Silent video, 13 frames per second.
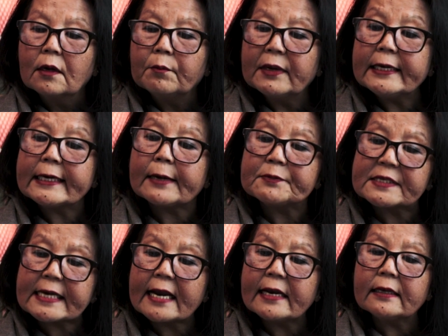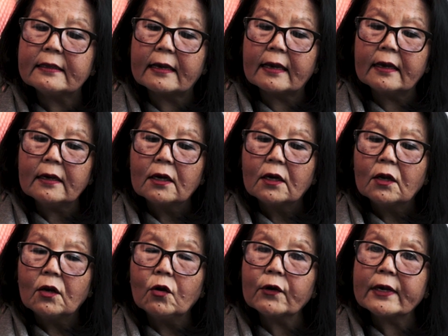But he kept standing there,
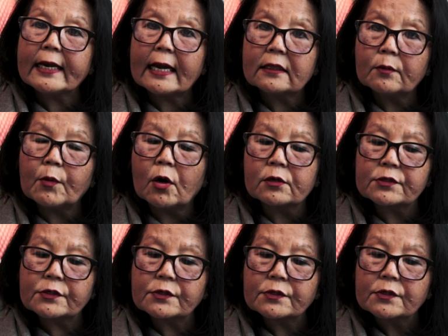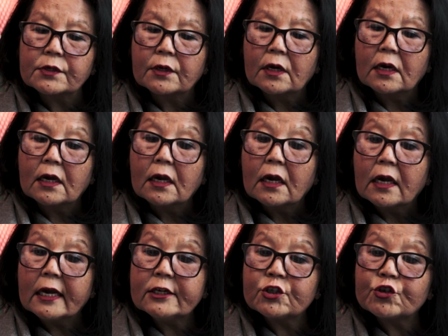looking at the box.
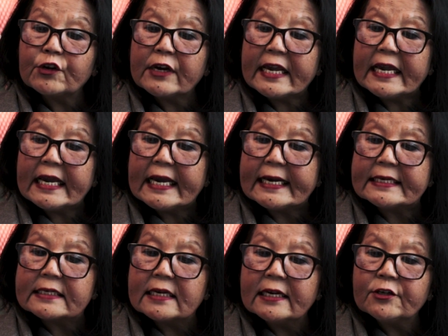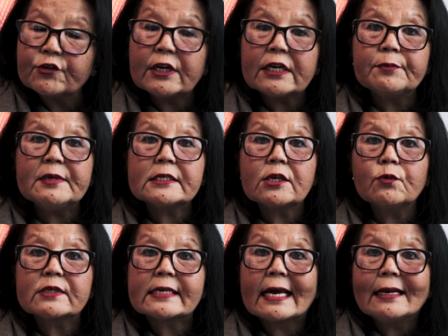Intrigued. Intrigued means he
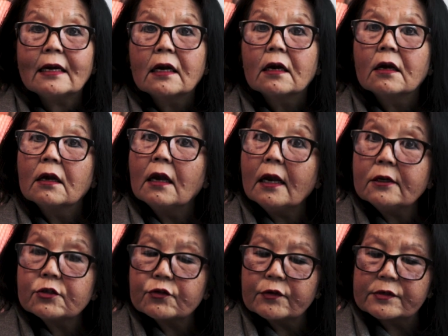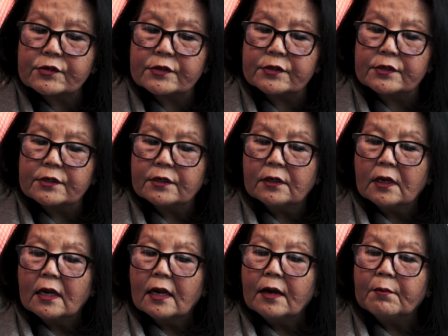was getting interested
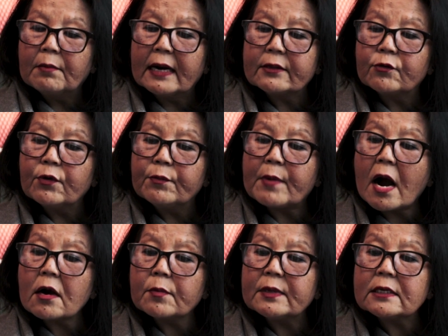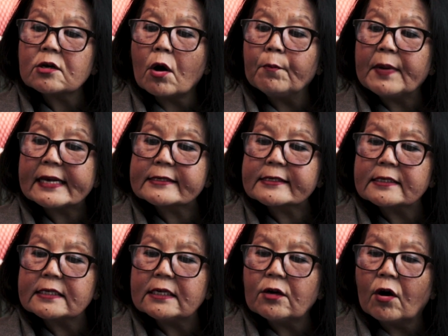by the remarkable
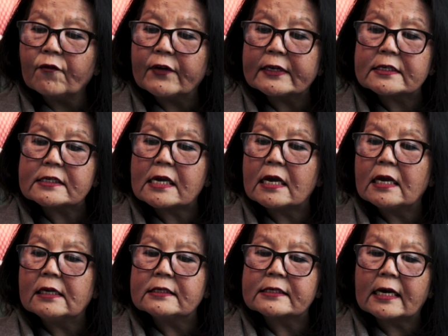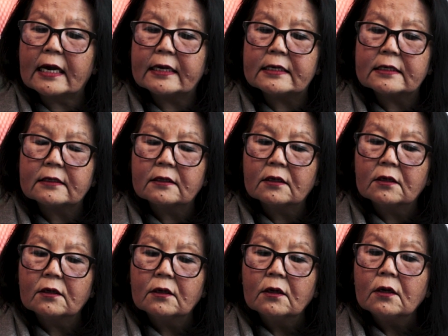complexity of its inside.
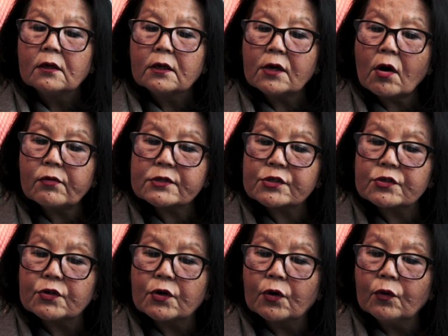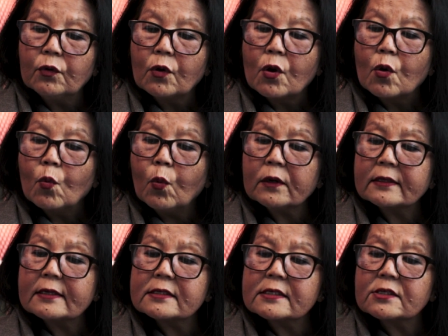Curious to know
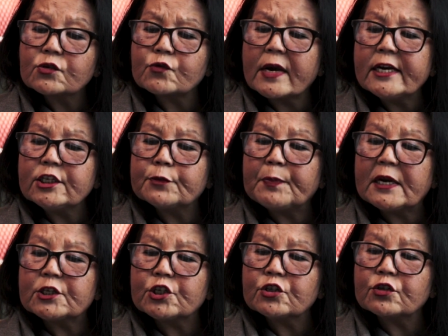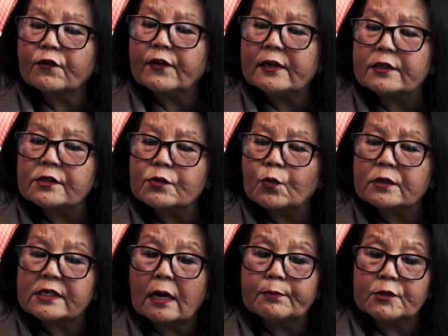what this strange patient of his
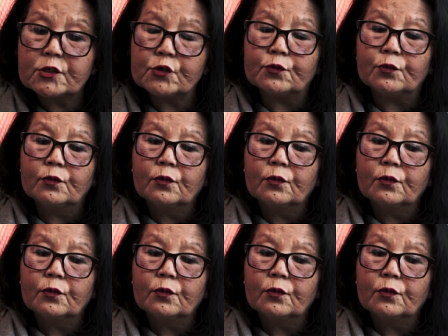was up to.